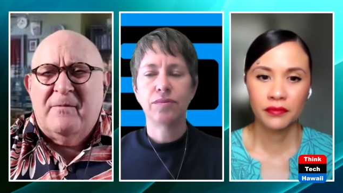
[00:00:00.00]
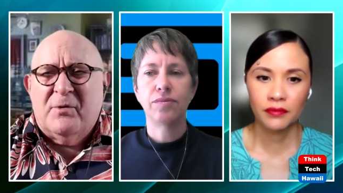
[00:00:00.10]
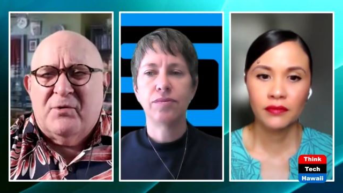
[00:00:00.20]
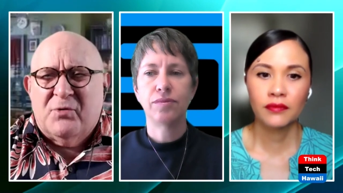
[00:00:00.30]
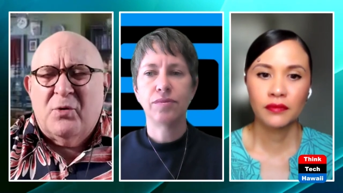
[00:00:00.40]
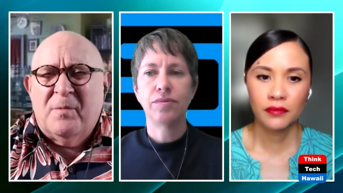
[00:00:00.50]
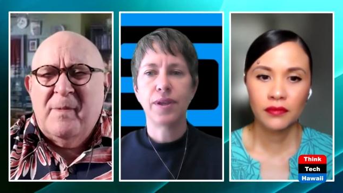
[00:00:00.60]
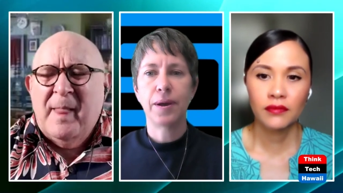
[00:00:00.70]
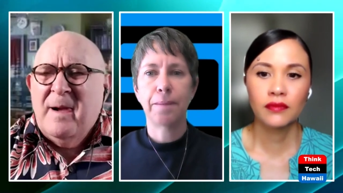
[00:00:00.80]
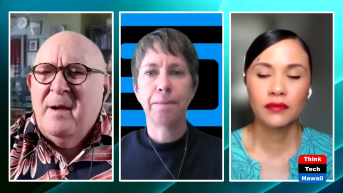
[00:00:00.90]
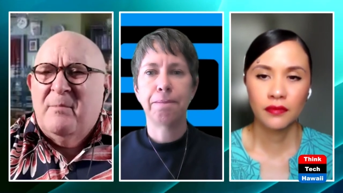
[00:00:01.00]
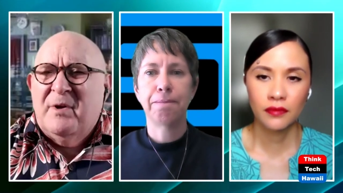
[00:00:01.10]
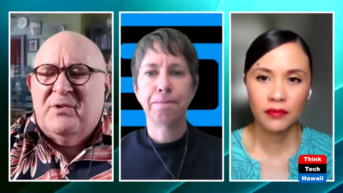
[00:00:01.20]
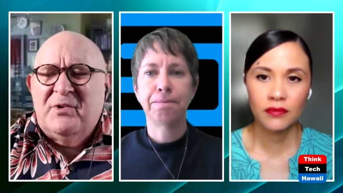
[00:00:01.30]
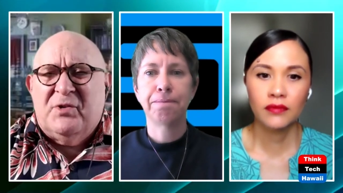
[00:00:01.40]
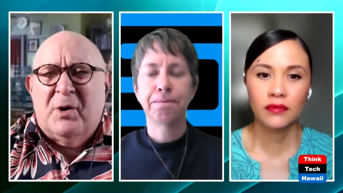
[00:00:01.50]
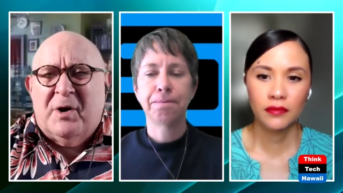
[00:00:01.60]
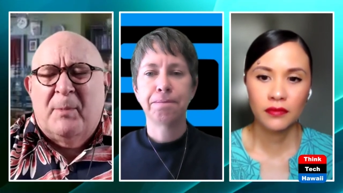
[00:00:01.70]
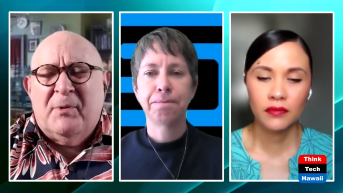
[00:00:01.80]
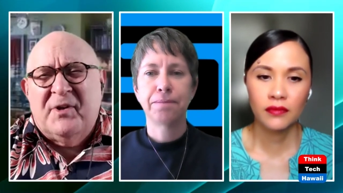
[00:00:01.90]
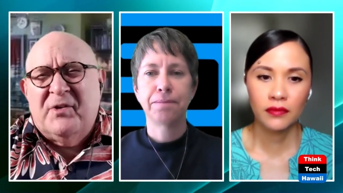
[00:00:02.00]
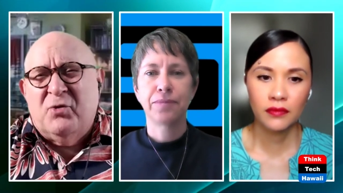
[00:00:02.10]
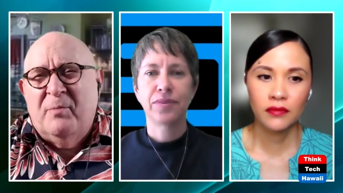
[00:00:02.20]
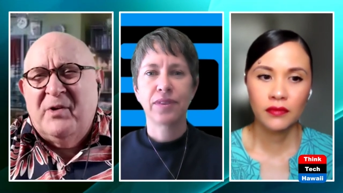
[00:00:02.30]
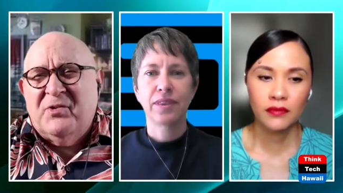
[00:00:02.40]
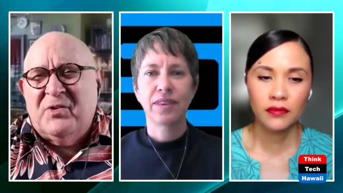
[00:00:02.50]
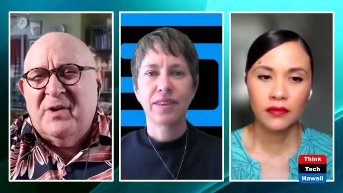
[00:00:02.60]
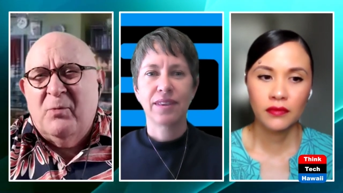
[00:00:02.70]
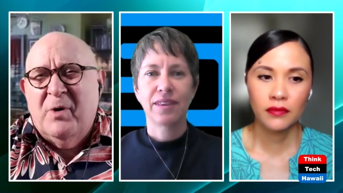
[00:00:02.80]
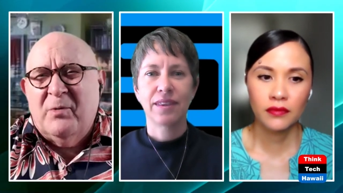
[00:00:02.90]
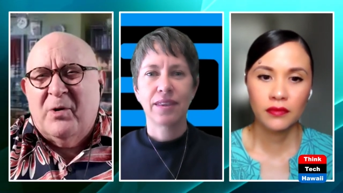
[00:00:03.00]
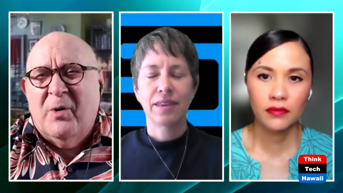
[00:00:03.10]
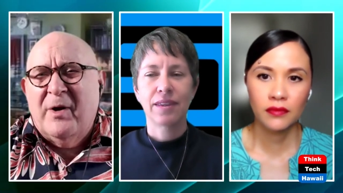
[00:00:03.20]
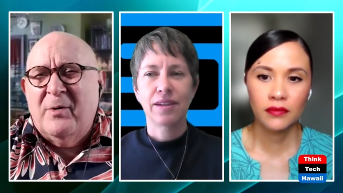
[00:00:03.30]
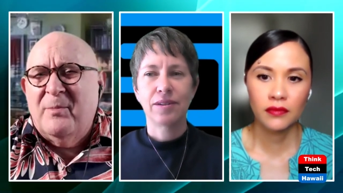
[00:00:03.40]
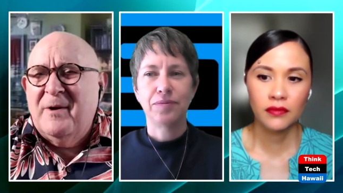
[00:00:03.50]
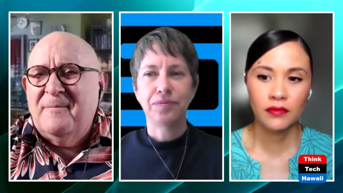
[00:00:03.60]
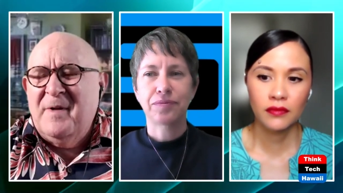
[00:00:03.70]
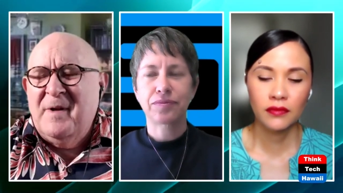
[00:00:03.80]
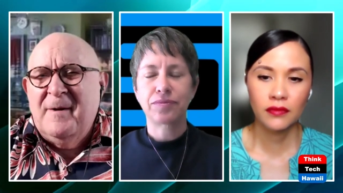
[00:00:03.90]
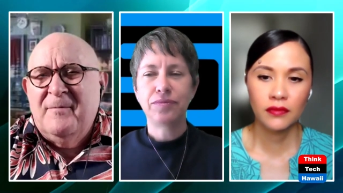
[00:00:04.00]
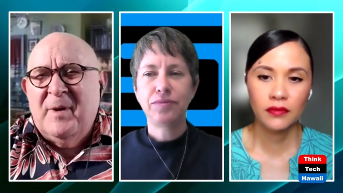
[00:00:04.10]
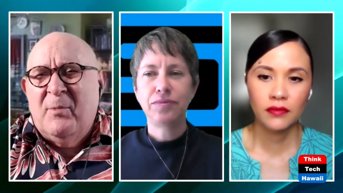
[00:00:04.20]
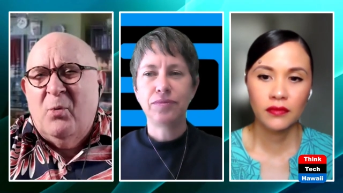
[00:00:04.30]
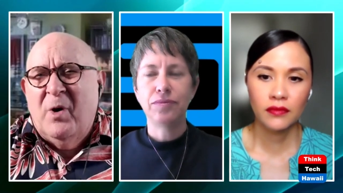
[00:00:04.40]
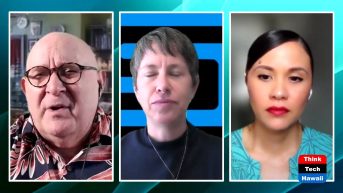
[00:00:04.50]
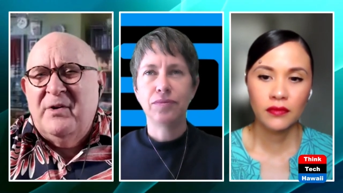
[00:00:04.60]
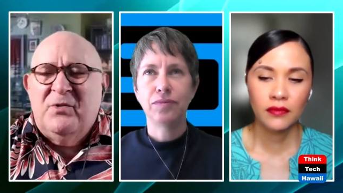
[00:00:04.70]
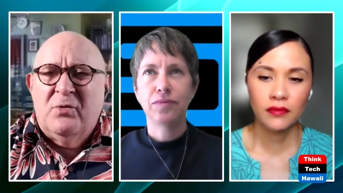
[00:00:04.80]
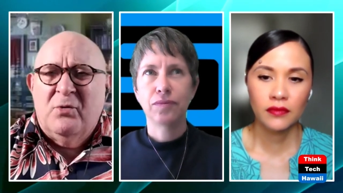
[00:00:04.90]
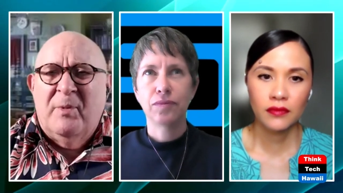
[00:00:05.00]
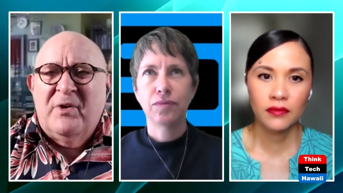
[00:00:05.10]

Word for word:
Speaker 1: for sure. But there's a couple of things you mentioned I want to inquire about. Number one is you